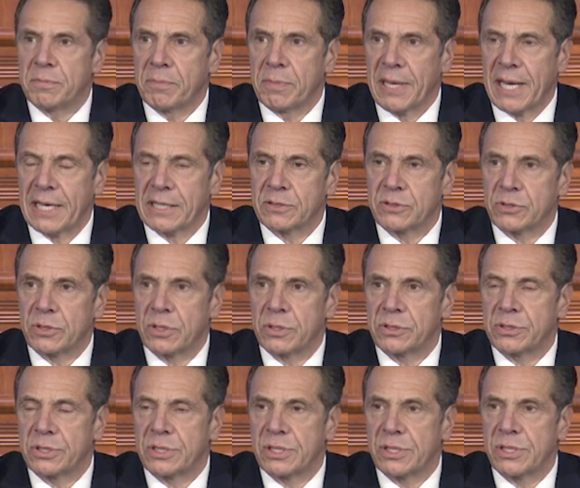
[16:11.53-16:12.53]
black
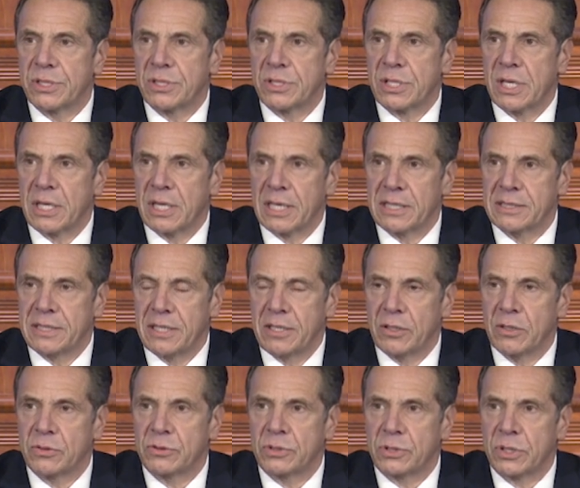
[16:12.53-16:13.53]
churches and
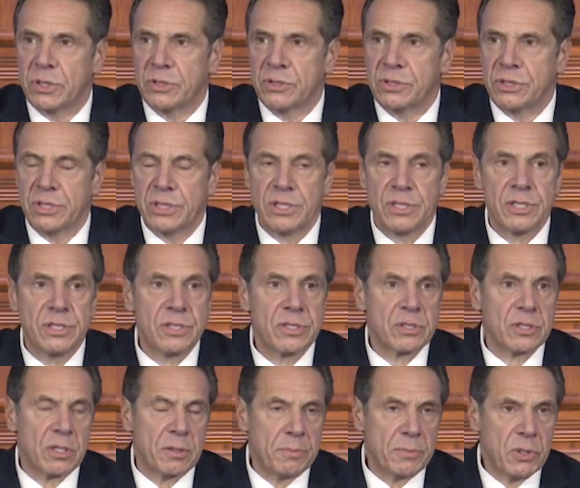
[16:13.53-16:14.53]
Latino
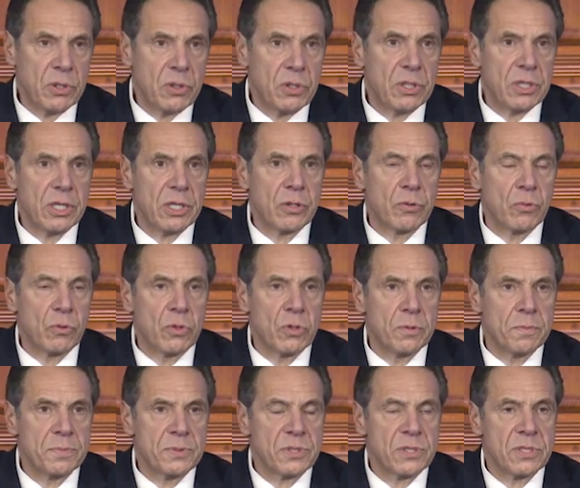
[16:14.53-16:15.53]
churches, community
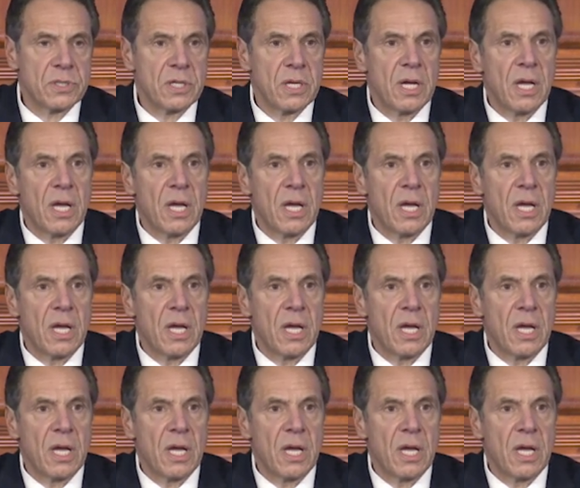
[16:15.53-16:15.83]
groups.